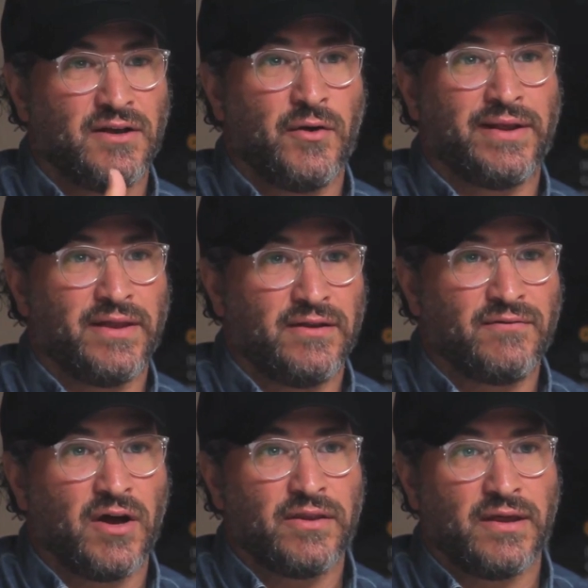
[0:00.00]
knowing that you've
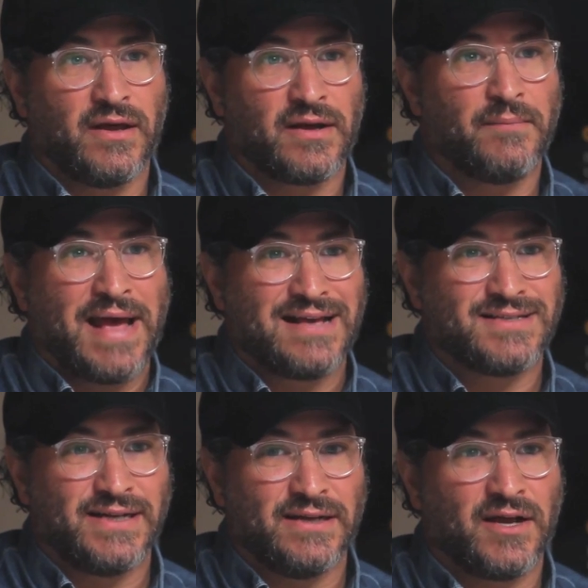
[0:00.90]
got the
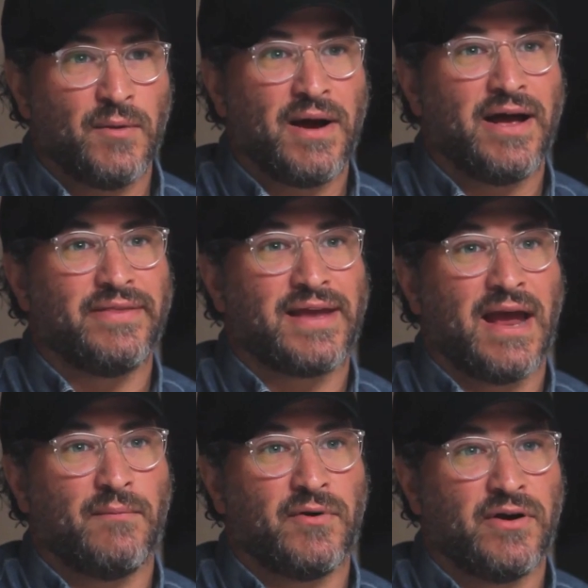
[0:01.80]
capacity to go behind the
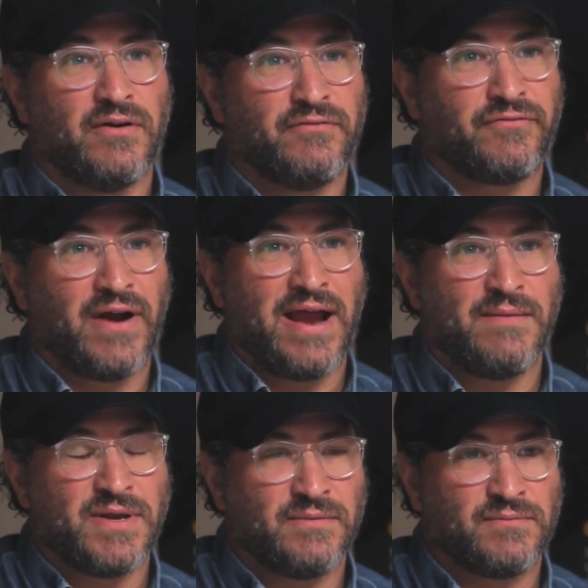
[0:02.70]
camera and
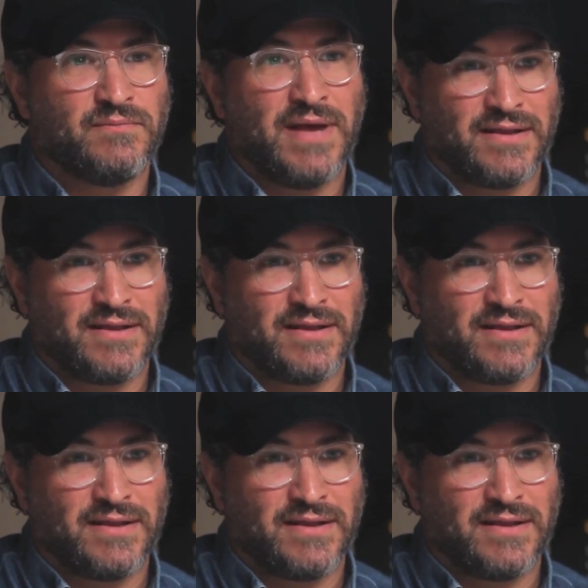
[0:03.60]
frame and make